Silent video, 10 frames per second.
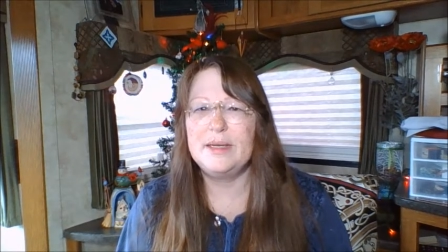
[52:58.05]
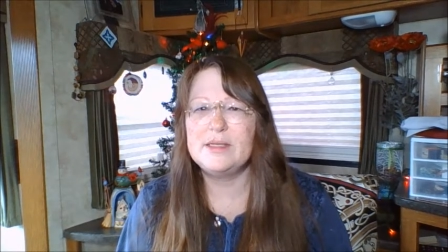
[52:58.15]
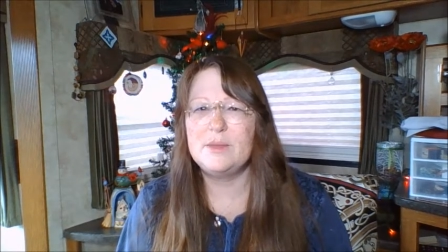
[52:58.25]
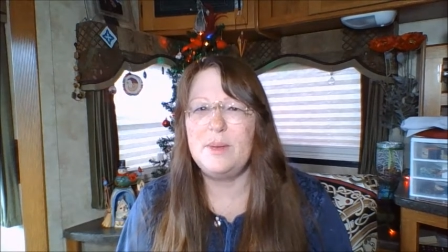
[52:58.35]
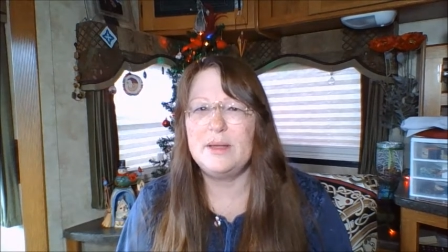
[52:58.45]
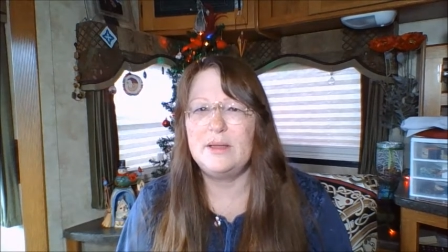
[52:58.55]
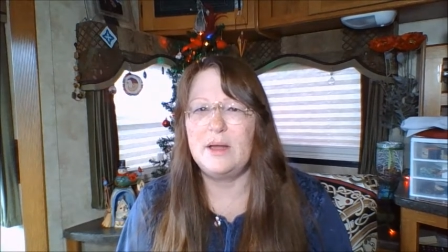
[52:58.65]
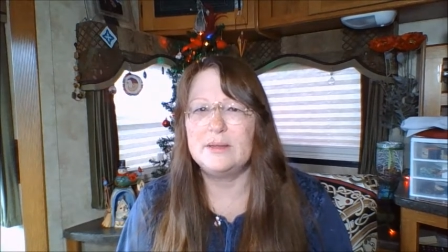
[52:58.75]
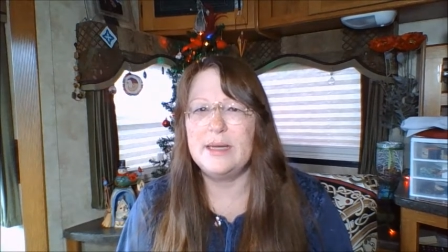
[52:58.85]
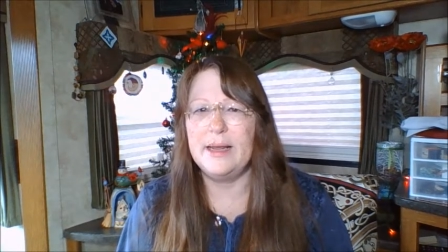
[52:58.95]
it's a big
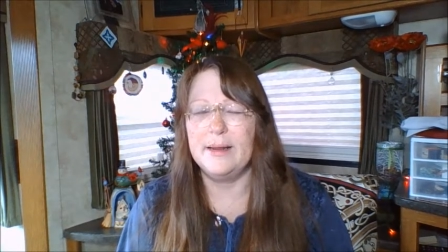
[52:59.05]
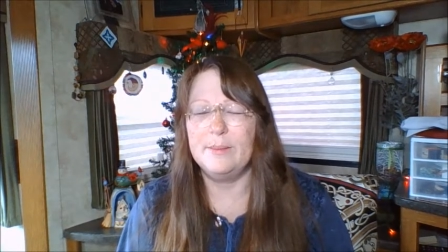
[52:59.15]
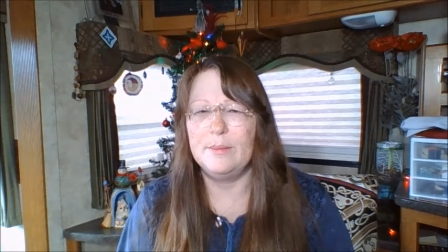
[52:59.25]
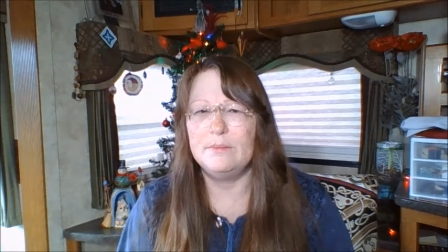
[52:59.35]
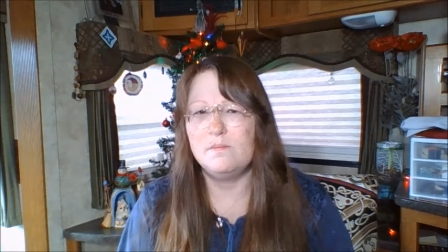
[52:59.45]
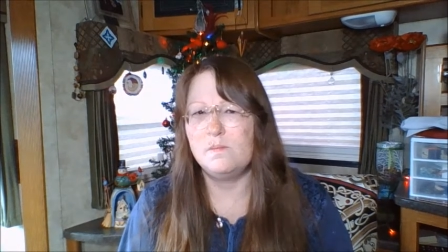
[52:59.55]
long name.